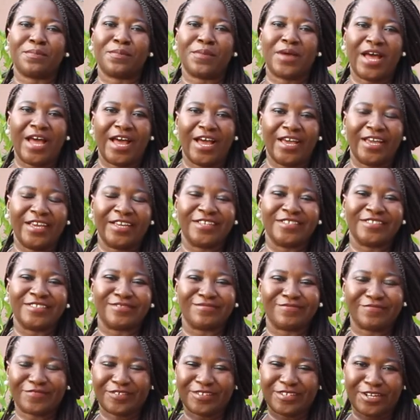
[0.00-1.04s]
Bye
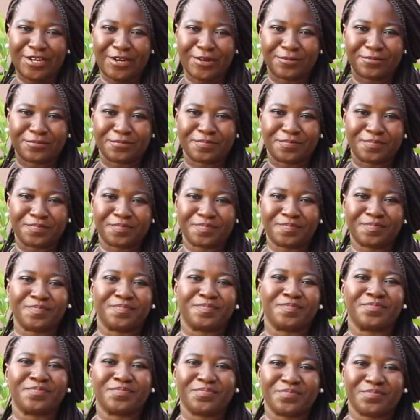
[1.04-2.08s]
for
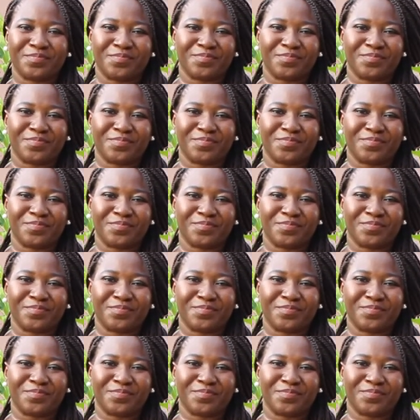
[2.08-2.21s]
now.